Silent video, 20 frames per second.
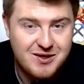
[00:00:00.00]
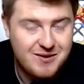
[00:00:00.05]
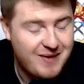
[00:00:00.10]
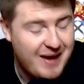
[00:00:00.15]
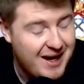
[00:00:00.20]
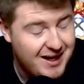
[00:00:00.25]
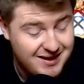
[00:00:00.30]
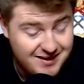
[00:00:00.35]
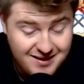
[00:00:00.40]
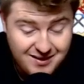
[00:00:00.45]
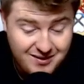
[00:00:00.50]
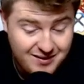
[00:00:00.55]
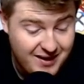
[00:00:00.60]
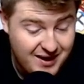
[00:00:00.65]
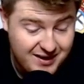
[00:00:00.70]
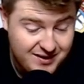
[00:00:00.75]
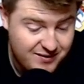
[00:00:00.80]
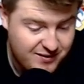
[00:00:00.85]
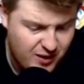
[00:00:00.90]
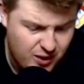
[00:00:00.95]
That is
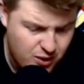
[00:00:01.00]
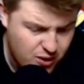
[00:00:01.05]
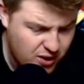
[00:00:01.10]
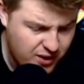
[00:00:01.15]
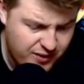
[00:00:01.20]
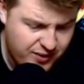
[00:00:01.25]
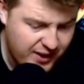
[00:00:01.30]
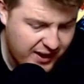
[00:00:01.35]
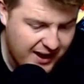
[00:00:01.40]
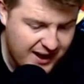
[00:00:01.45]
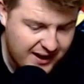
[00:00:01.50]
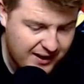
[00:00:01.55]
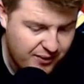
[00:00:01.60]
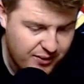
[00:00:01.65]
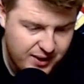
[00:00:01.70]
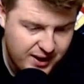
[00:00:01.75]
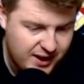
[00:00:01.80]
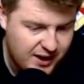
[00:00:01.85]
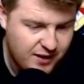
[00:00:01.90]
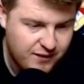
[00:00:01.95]
that's the only thing I can
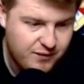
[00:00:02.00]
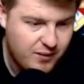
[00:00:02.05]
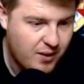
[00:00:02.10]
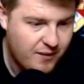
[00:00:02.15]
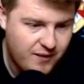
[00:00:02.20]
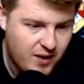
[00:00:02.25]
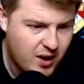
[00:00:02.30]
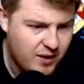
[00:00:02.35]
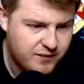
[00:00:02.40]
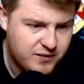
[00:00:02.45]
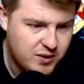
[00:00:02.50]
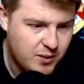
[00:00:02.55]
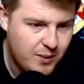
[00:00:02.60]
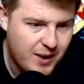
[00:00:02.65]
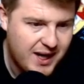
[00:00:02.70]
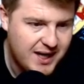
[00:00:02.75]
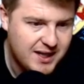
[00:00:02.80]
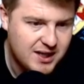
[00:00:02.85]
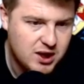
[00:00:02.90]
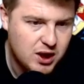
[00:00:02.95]
think of off, to
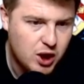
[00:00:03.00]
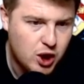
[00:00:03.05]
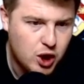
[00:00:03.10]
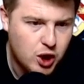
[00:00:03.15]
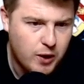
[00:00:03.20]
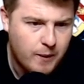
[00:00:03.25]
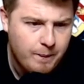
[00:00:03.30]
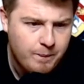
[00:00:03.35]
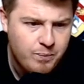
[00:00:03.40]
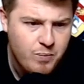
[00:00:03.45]
why it's loan.